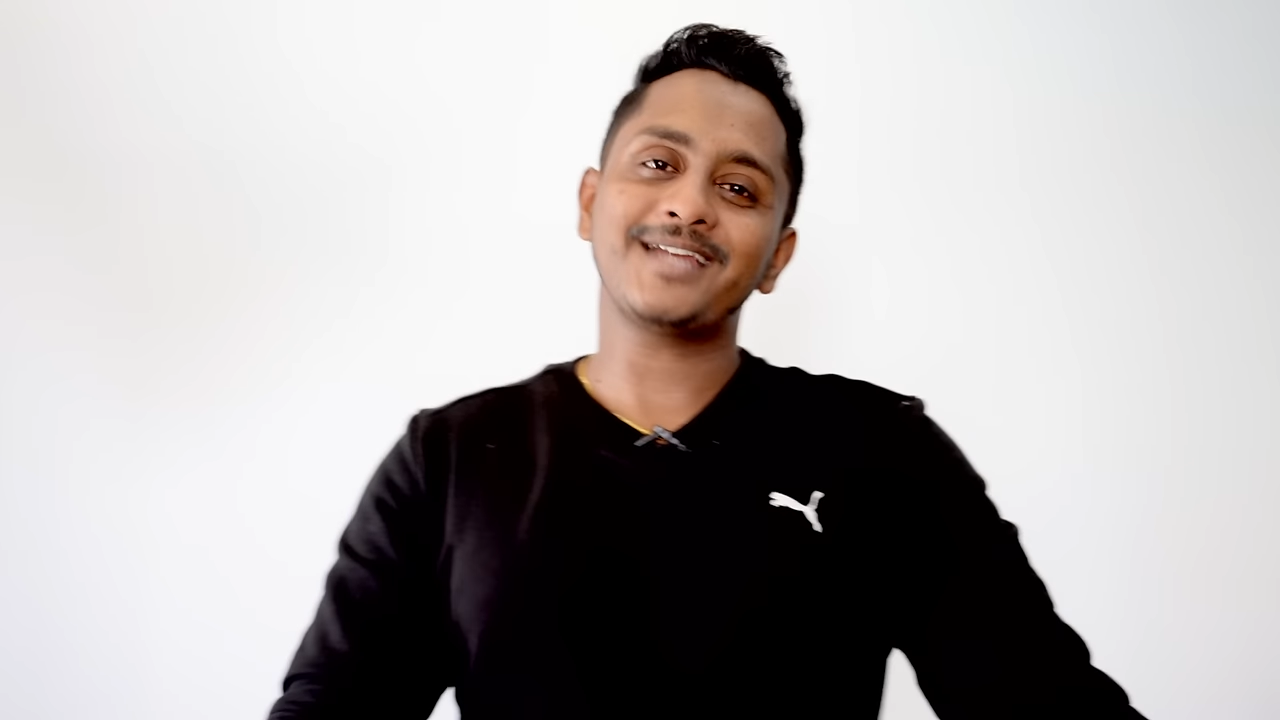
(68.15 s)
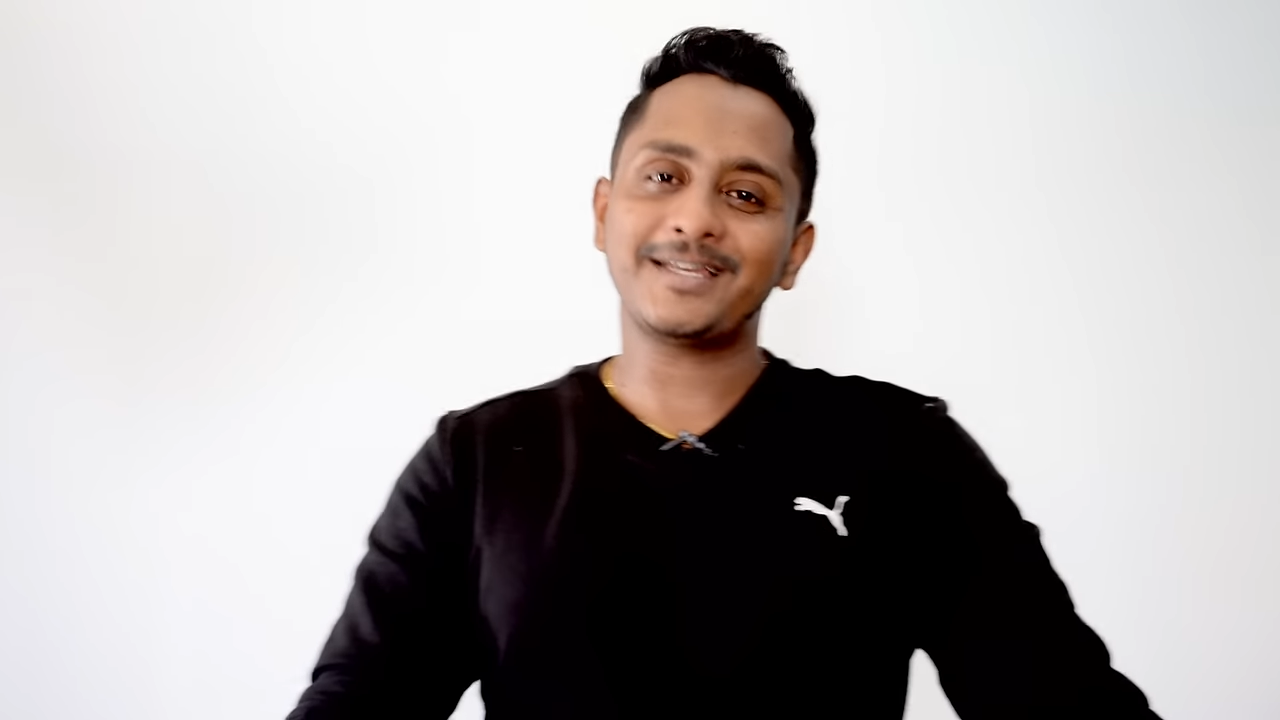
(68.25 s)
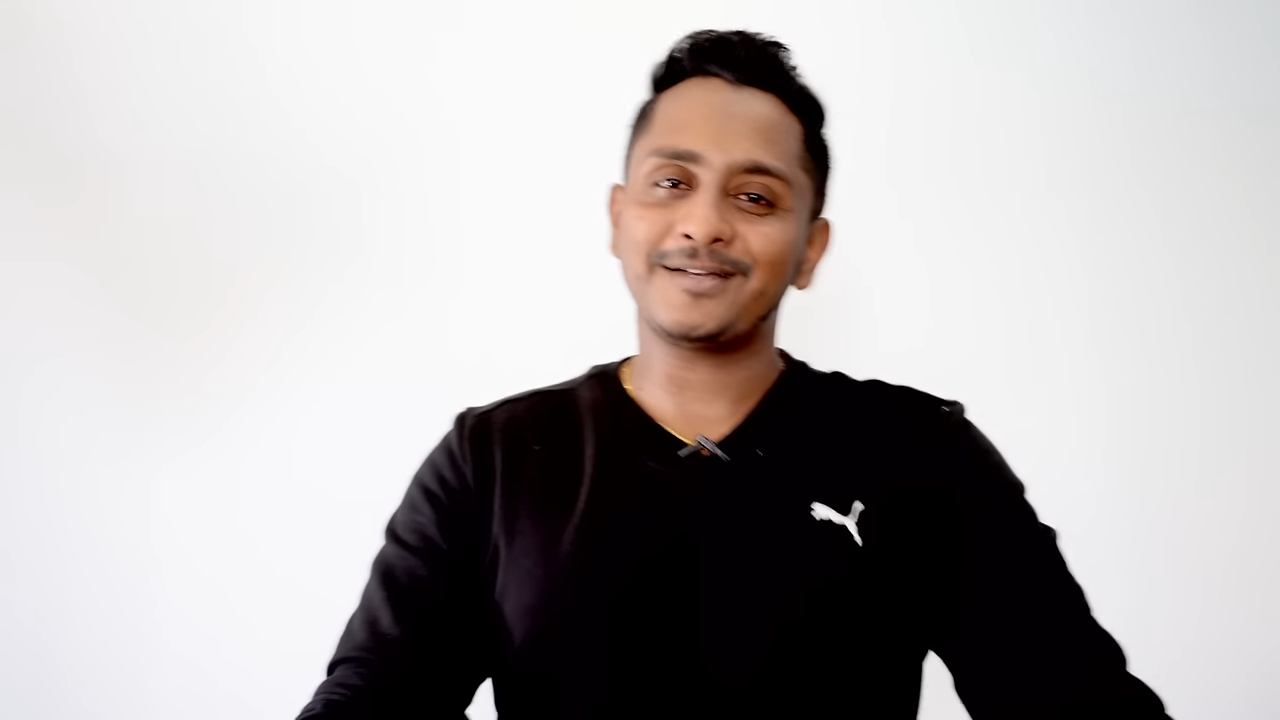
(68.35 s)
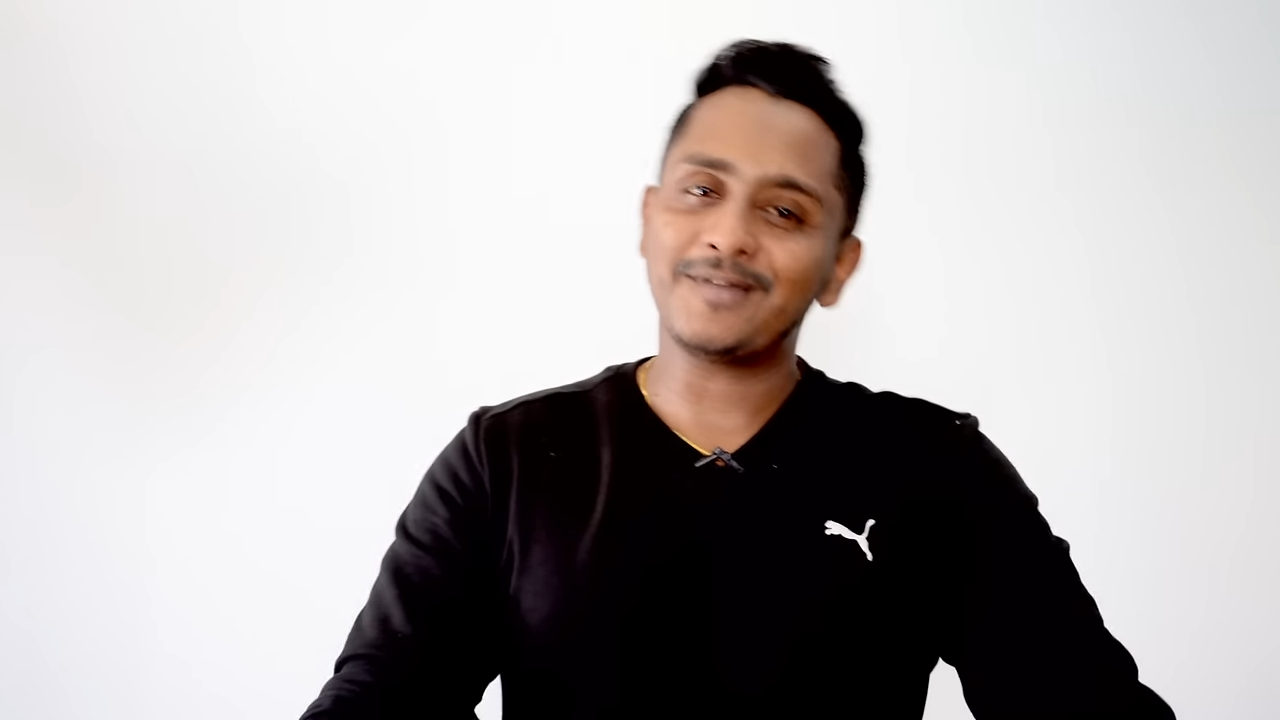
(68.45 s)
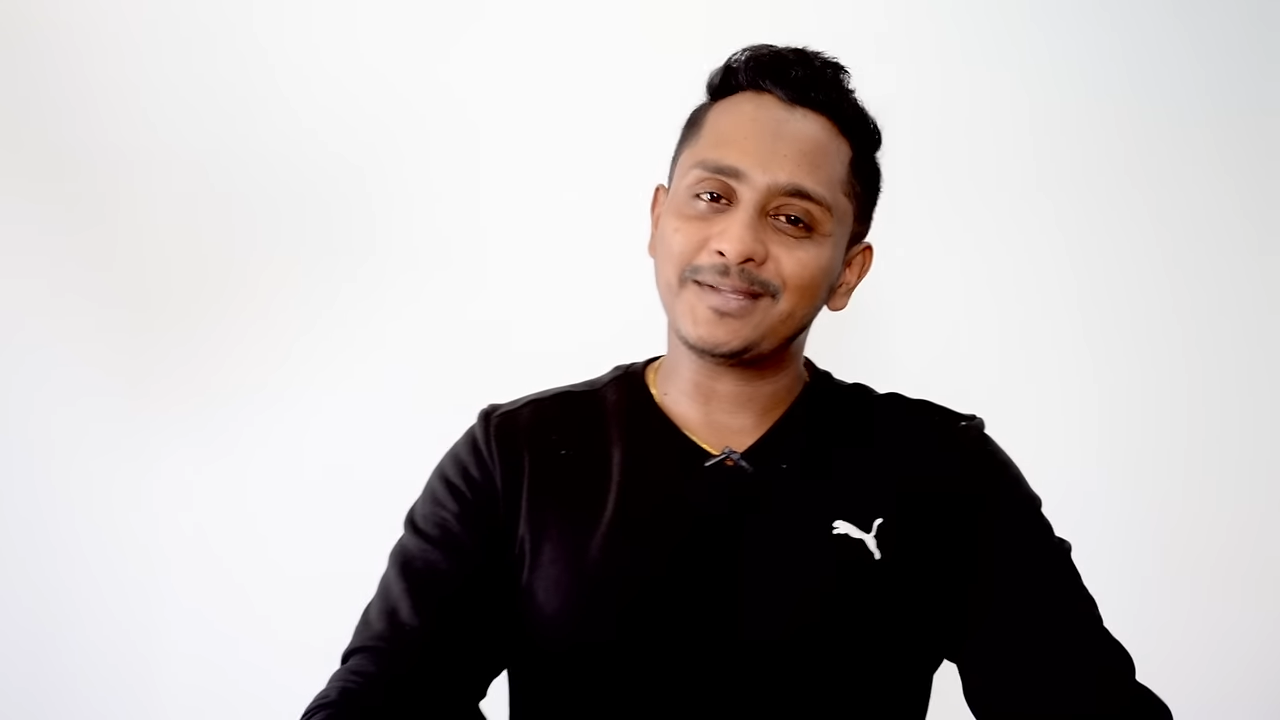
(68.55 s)

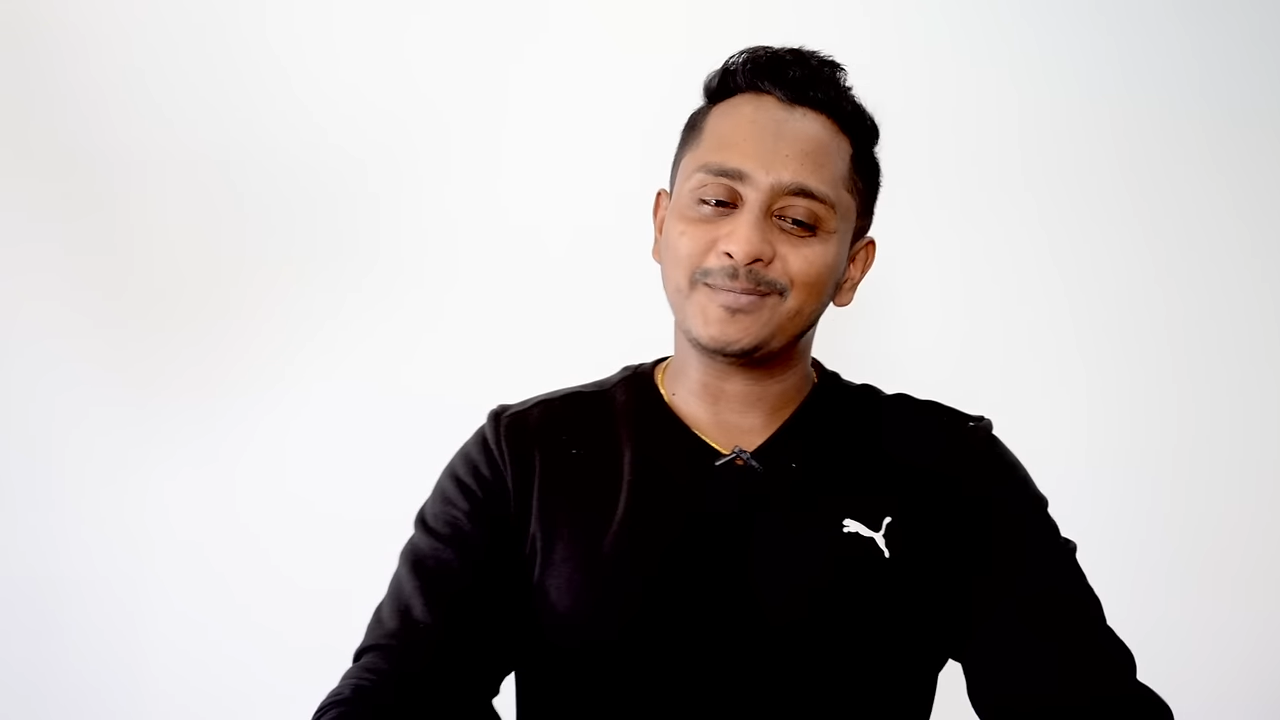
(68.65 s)
writing, fill